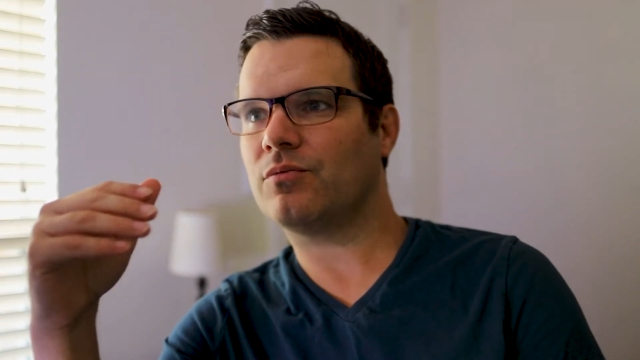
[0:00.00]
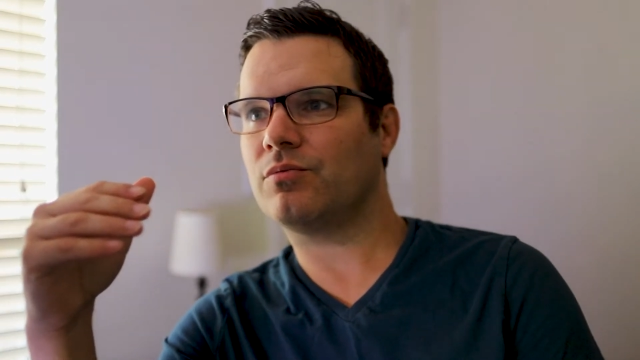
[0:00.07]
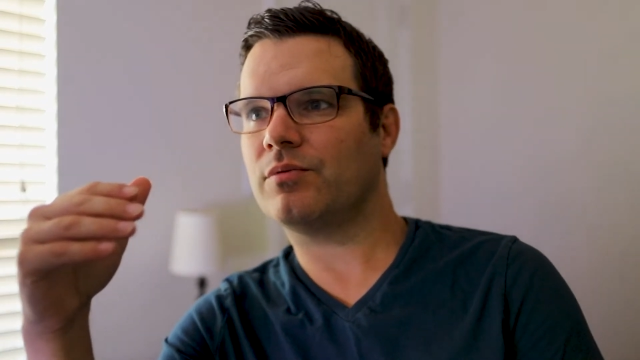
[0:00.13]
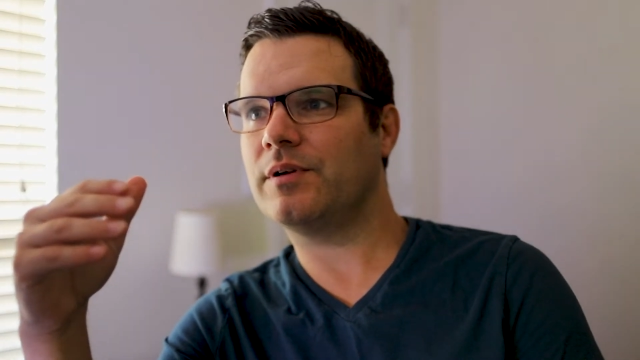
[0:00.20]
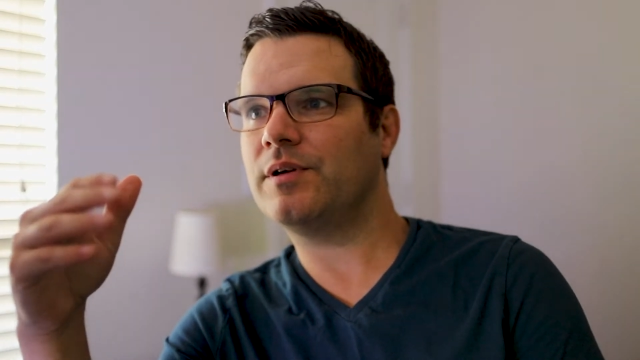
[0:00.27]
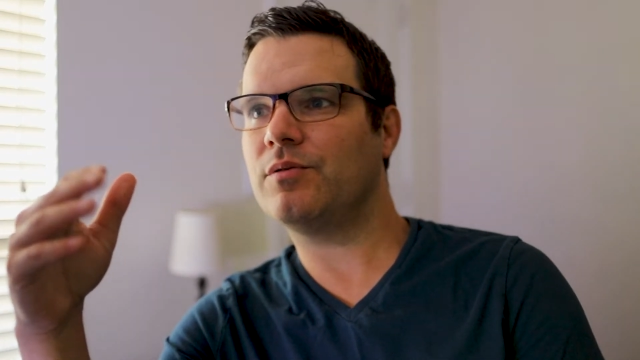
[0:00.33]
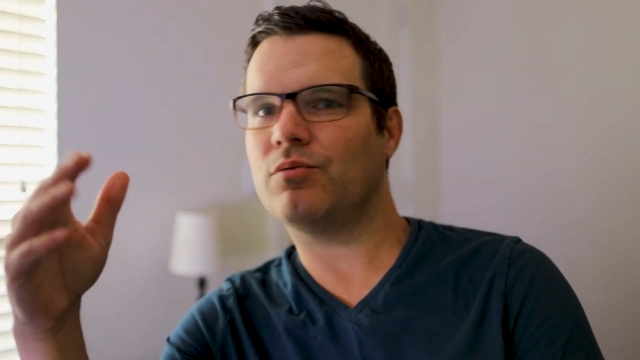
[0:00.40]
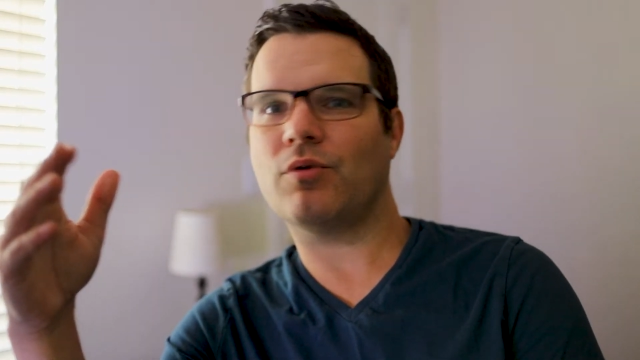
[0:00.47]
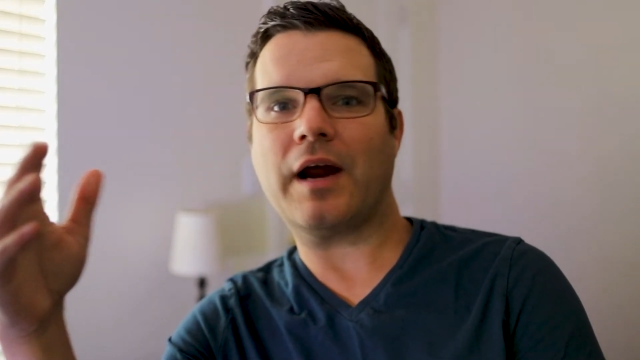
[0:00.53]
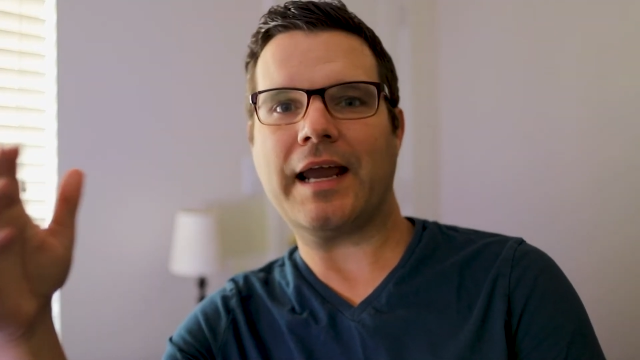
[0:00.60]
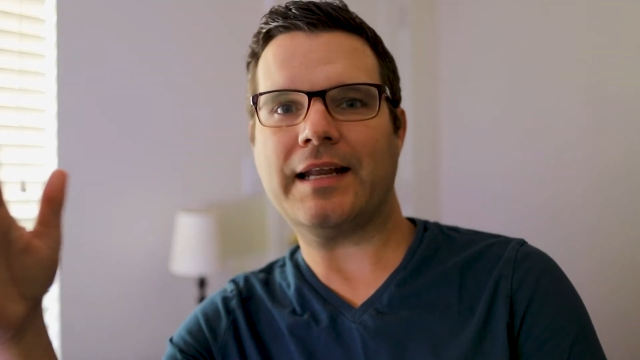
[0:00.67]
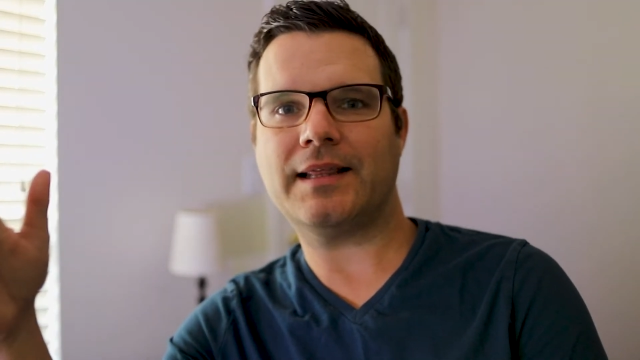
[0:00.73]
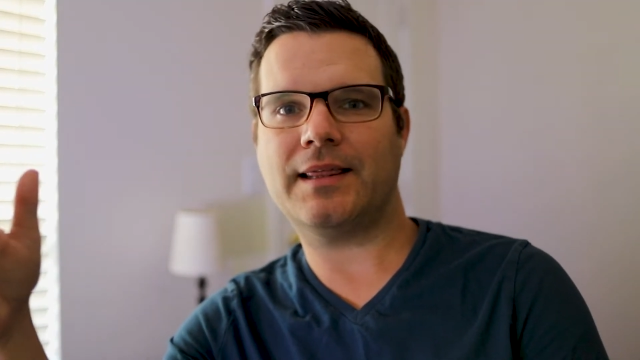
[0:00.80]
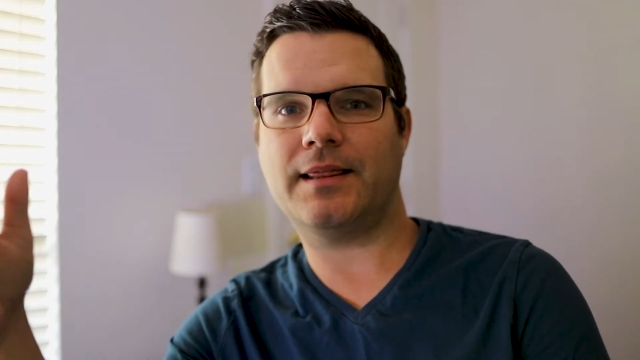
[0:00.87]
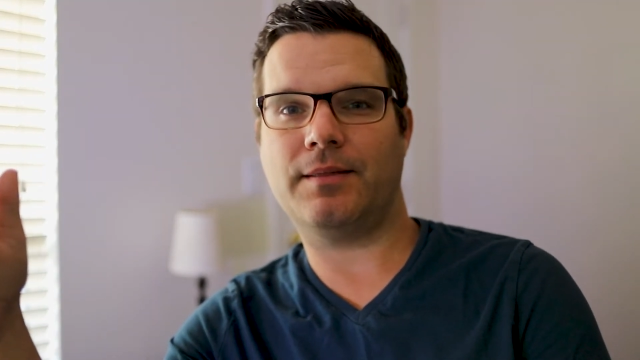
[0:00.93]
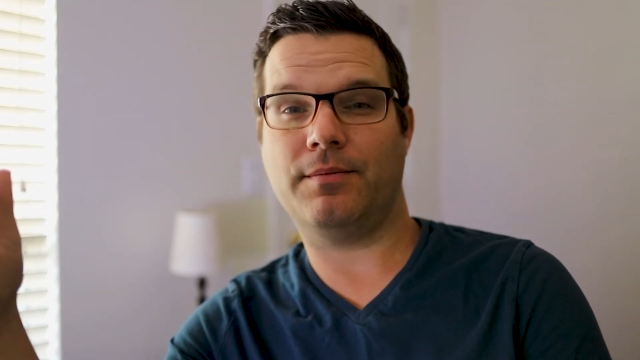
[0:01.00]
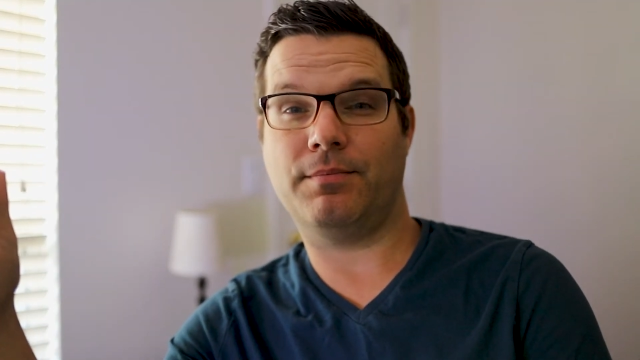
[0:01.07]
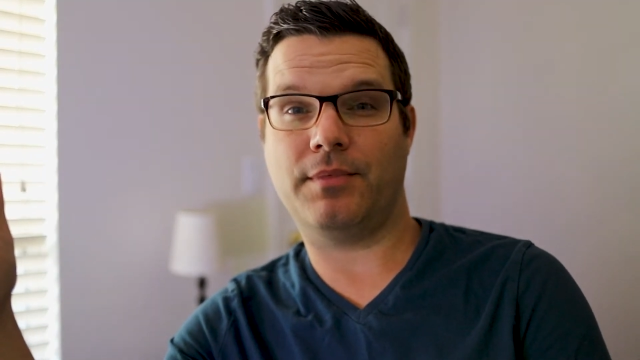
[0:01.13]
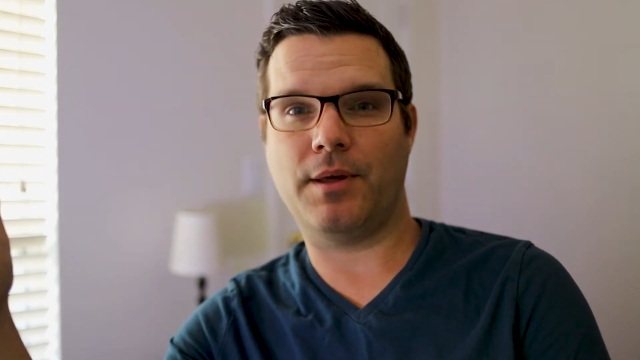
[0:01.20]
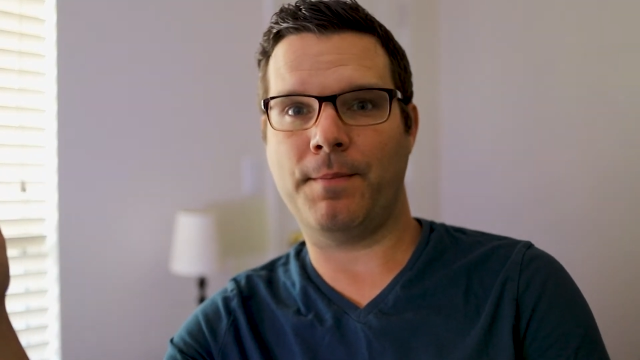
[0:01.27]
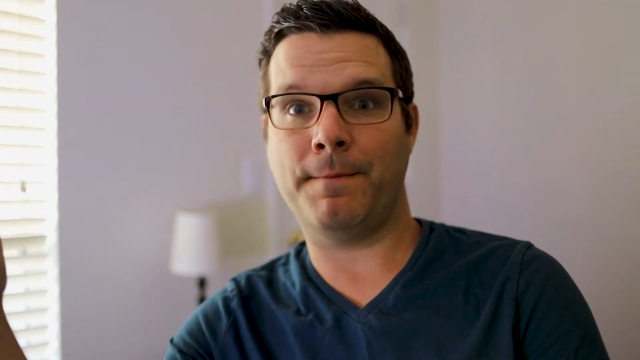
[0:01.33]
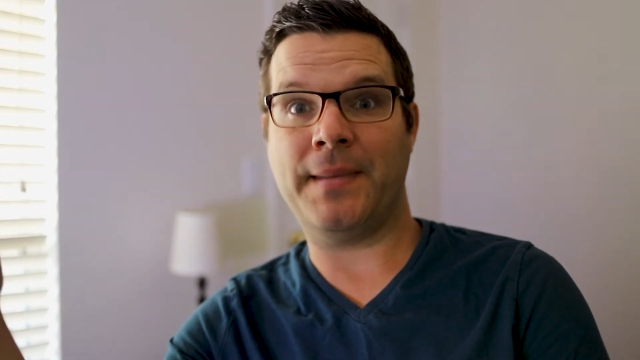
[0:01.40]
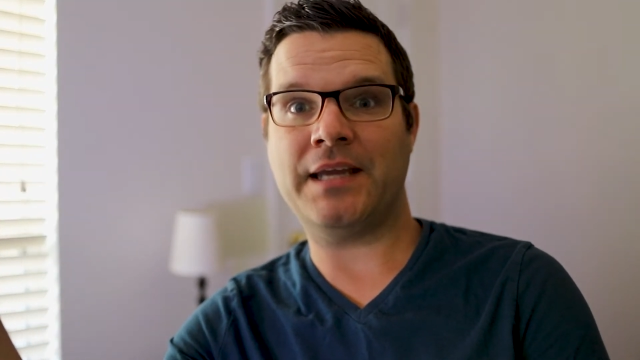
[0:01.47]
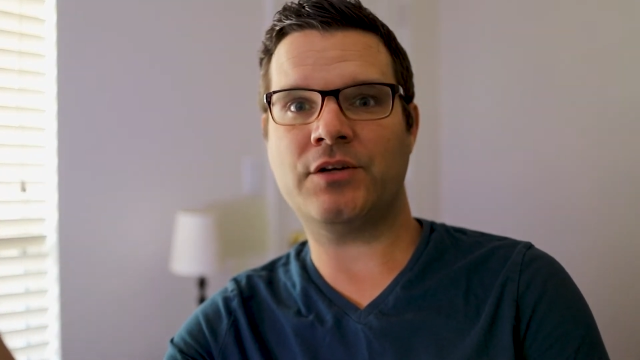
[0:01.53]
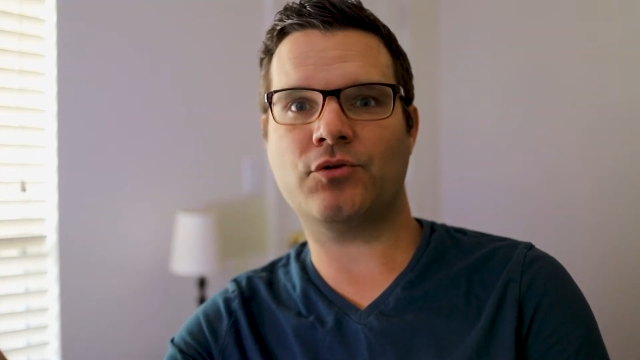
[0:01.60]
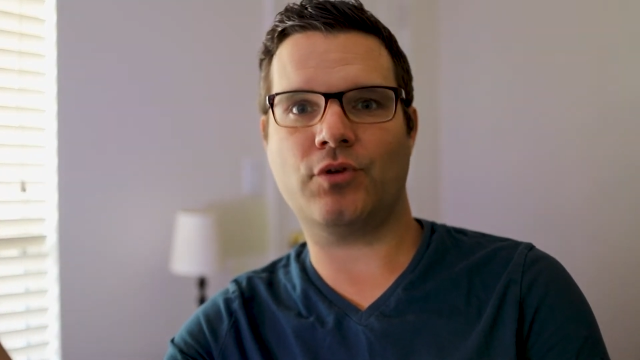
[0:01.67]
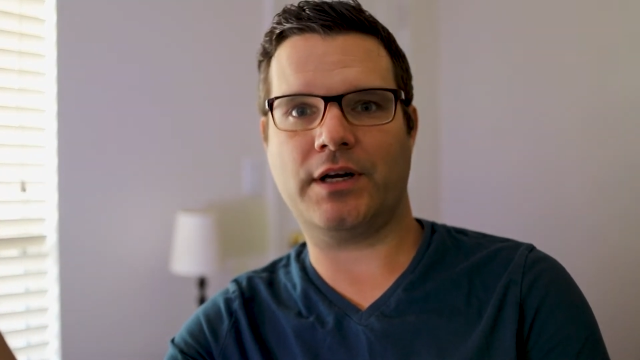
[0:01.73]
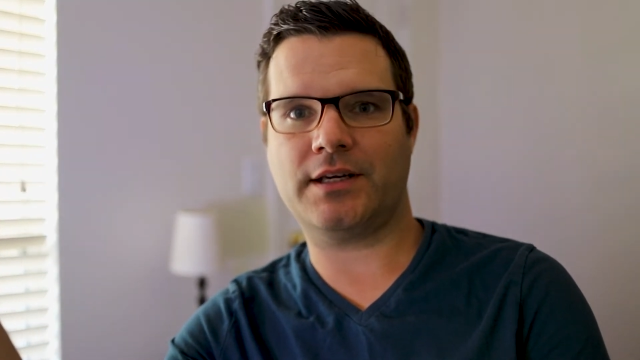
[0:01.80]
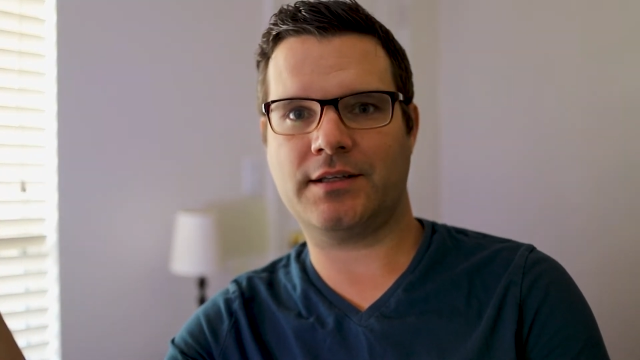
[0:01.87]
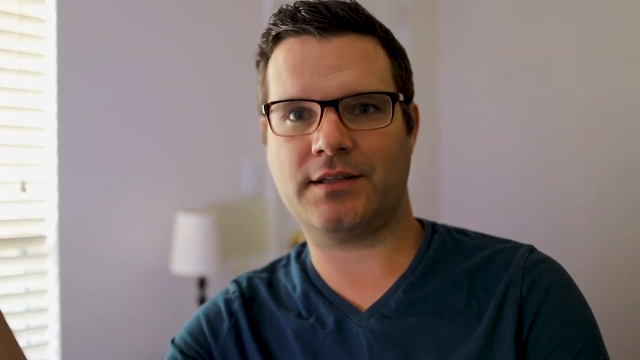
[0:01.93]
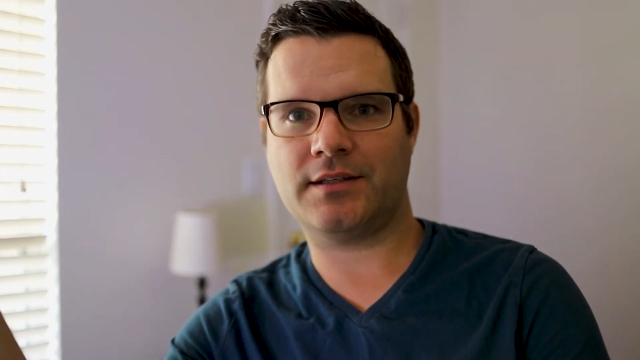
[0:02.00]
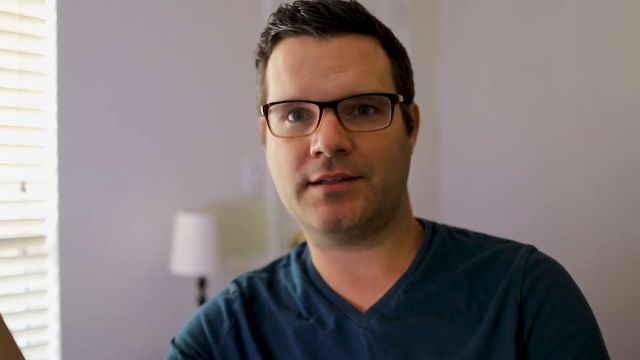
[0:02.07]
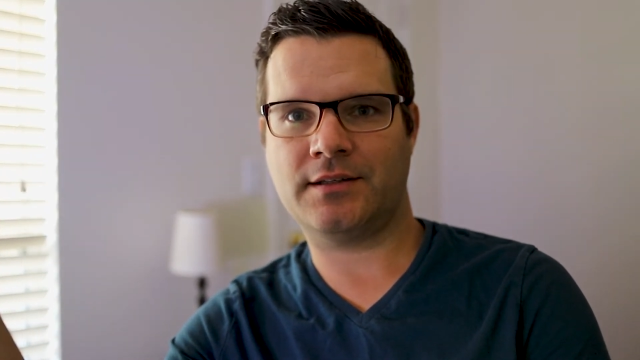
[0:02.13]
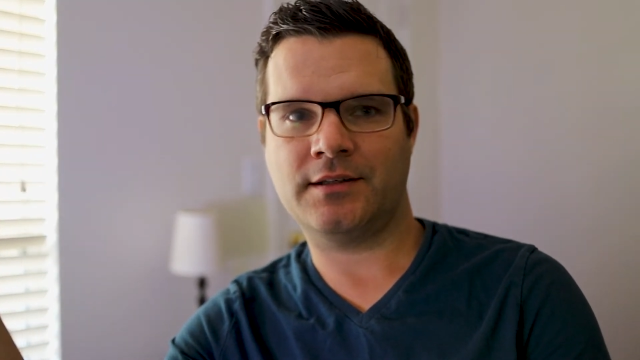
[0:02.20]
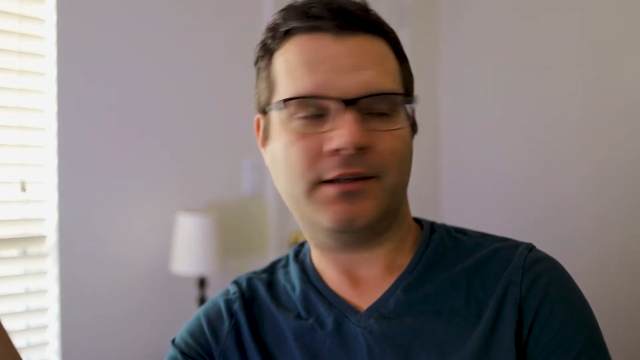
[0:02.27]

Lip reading: rewrite the Matrix